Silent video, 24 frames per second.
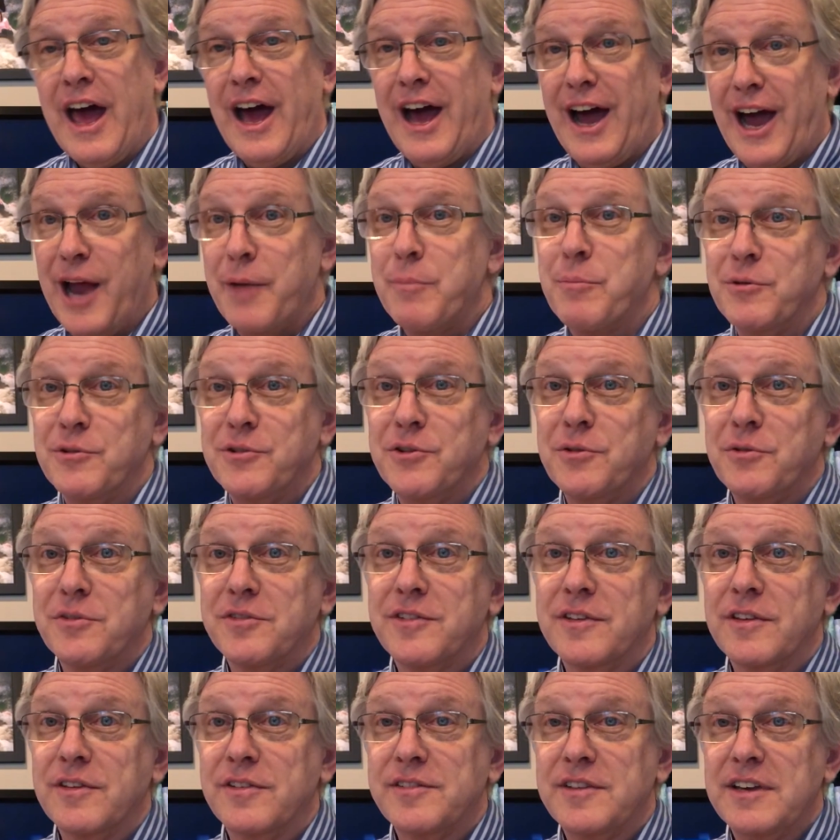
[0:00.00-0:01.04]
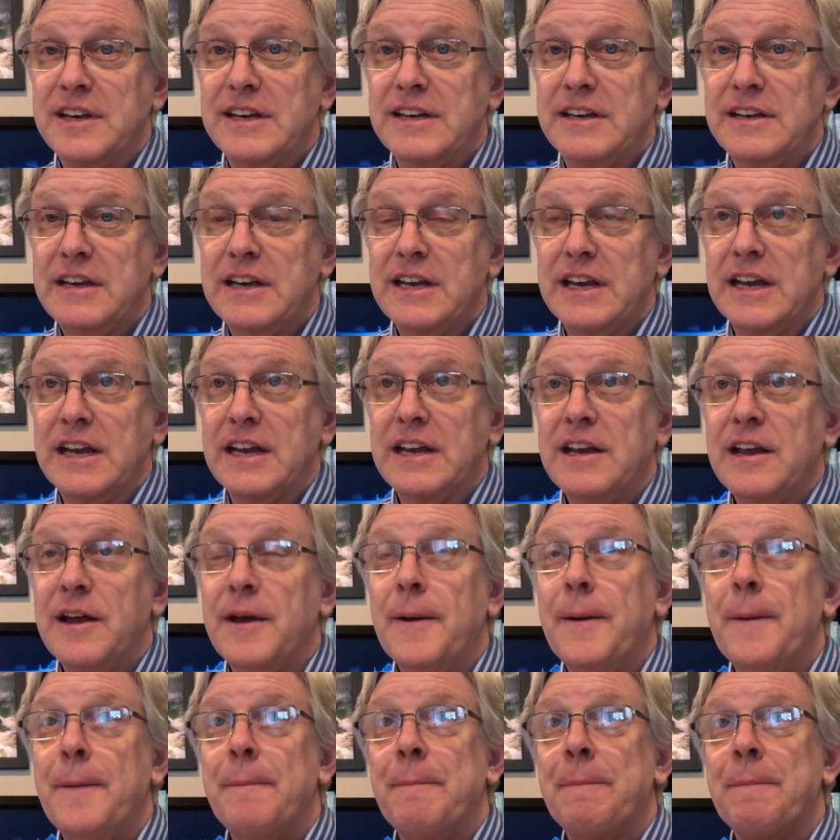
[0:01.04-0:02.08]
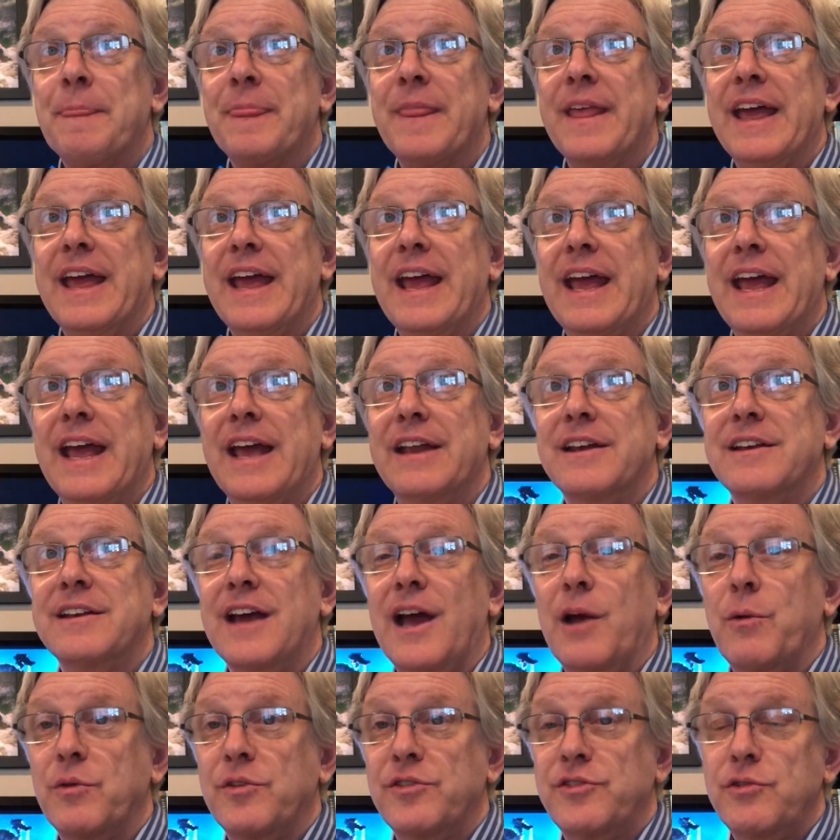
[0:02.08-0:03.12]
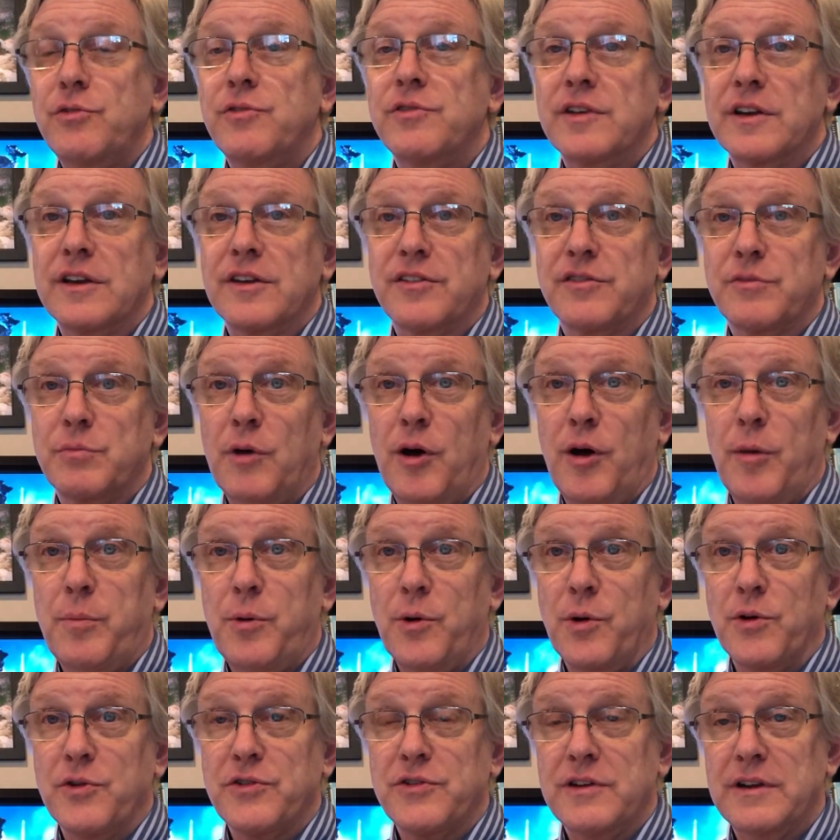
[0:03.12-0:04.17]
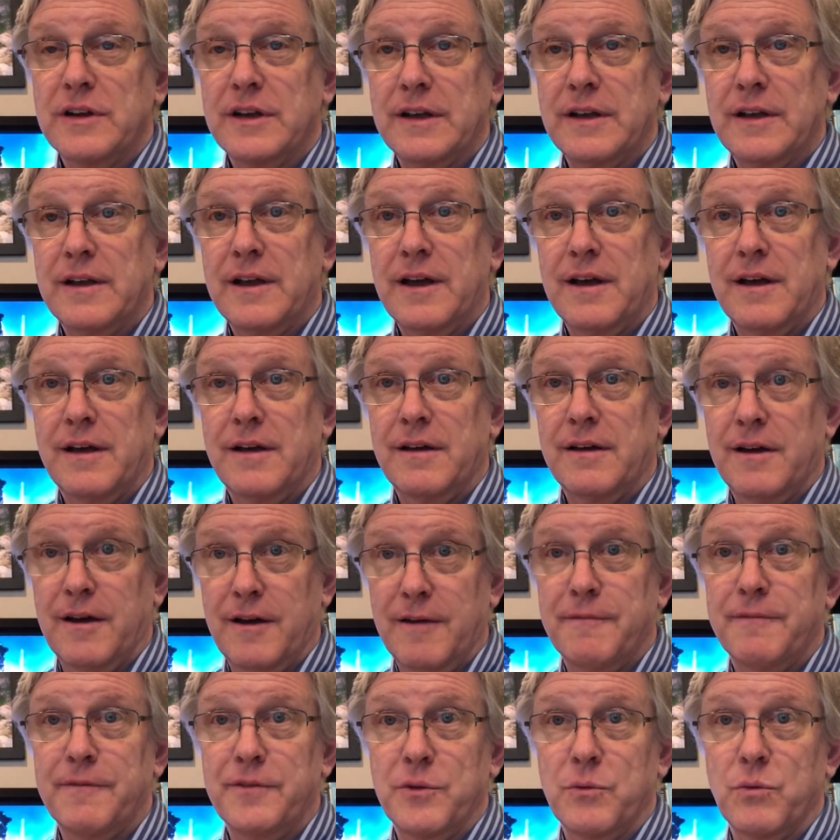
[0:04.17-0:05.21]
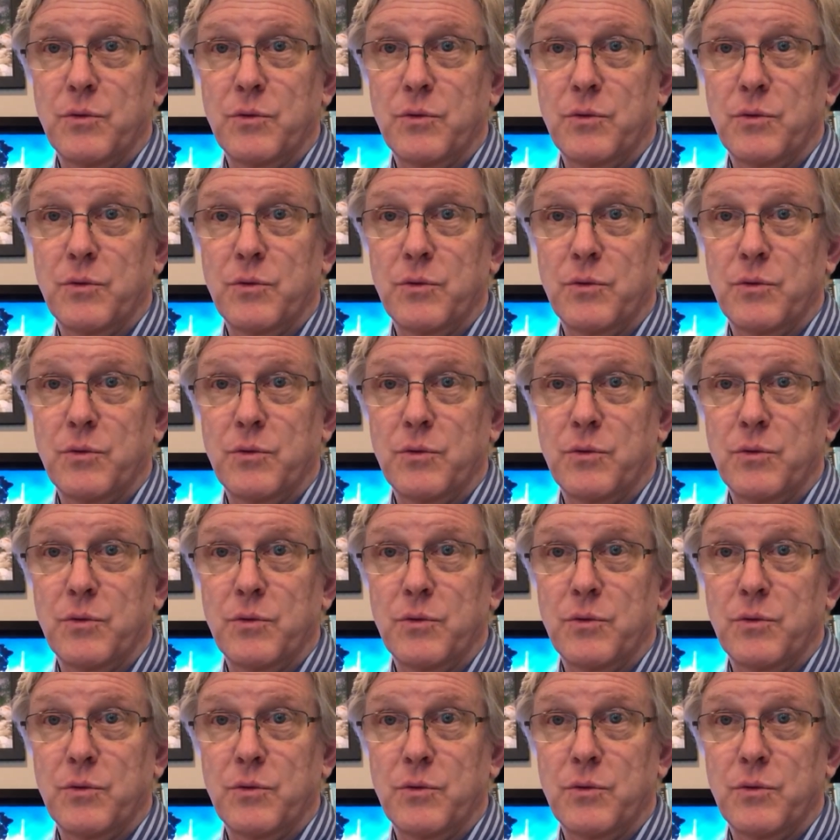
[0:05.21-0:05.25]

I produced the CD, and I was using a small portion of the